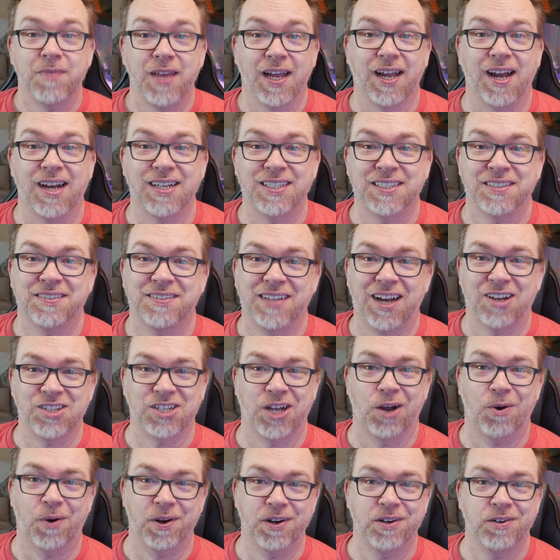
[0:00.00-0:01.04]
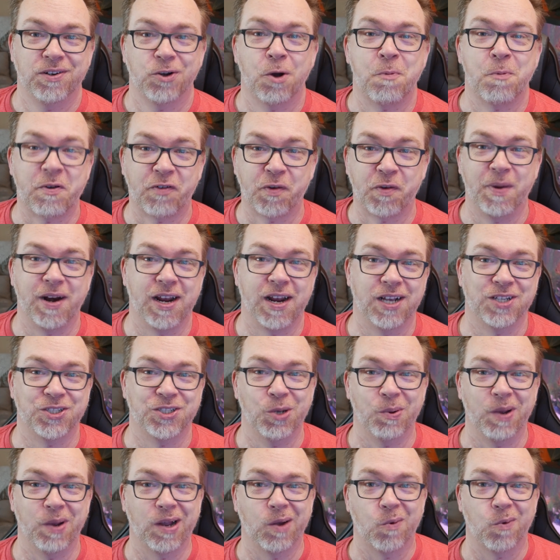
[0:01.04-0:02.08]
Hey guys, how's it going? Hope everybody is
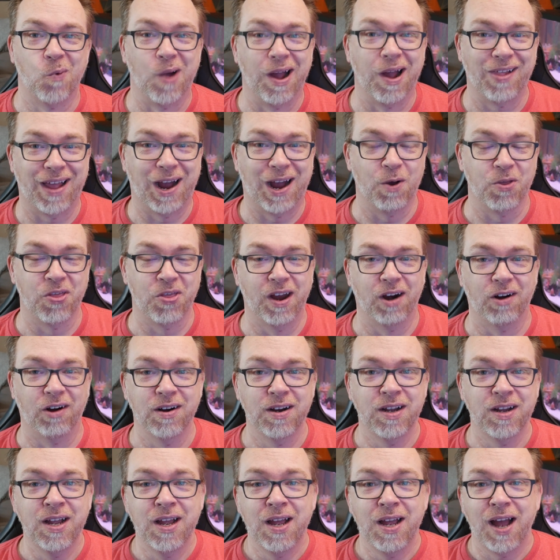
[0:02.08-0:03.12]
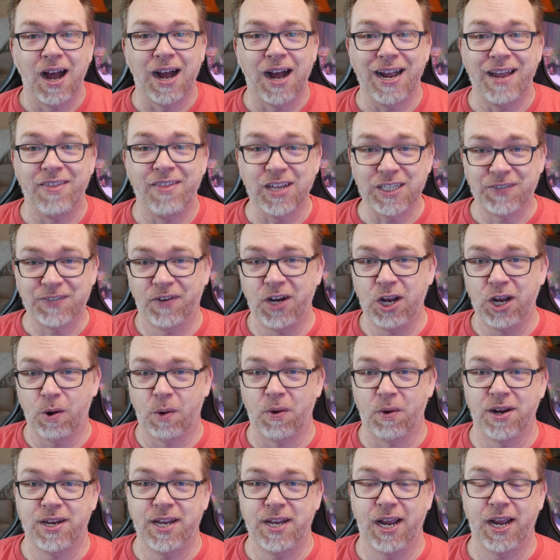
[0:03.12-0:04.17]
doing well out there. Uh, in this video, I
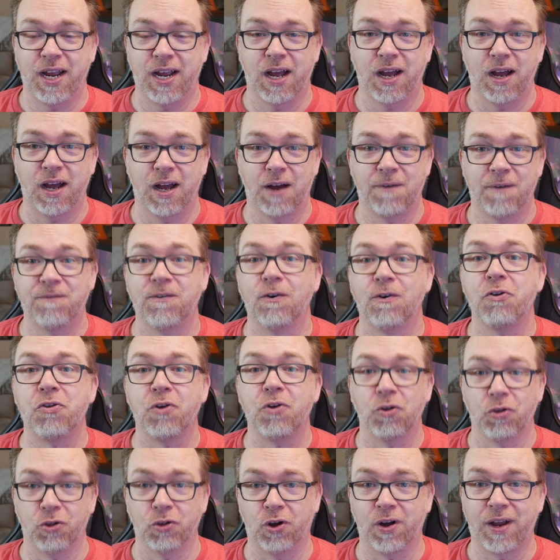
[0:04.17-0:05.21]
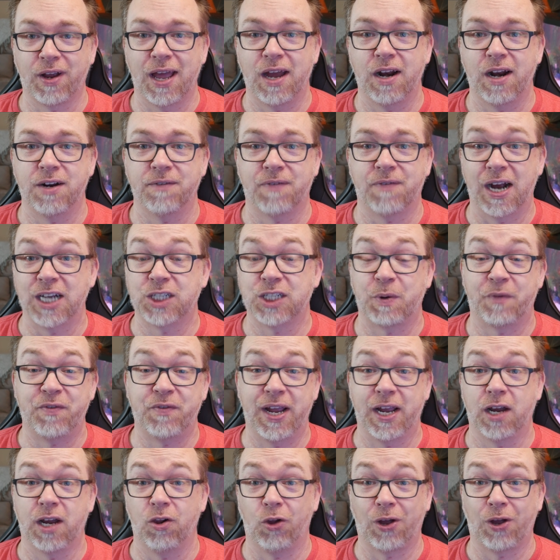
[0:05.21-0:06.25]
want to take a, a further look at a device we've
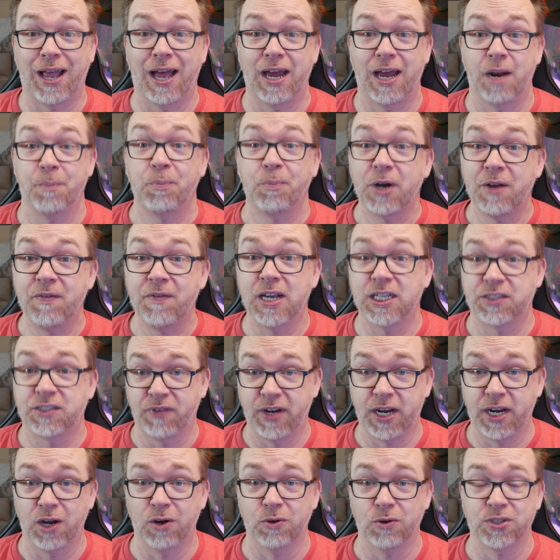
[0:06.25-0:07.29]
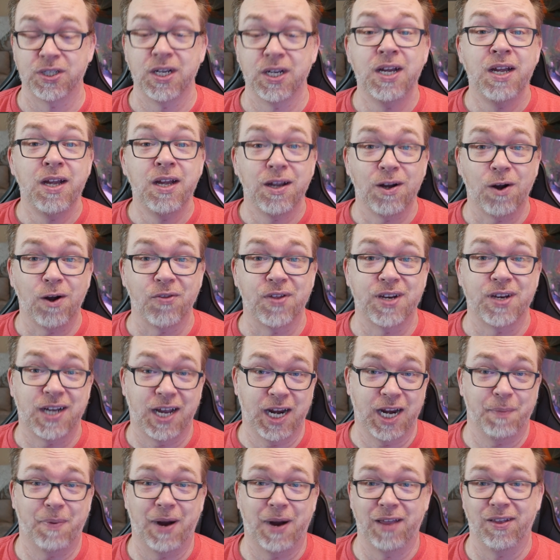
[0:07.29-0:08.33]
taken a look at in previous videos called the
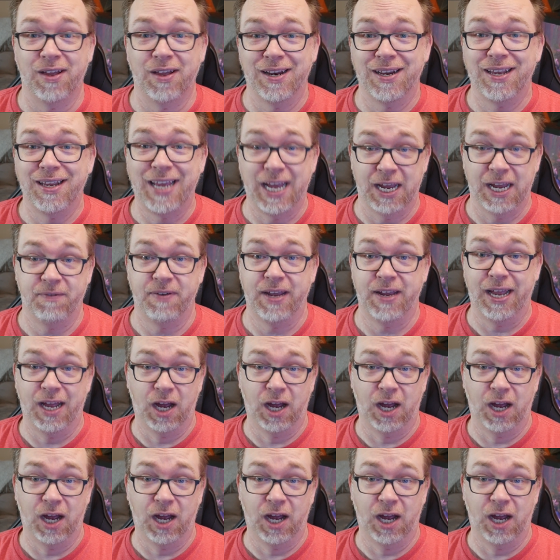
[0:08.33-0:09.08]
TinyPilot K V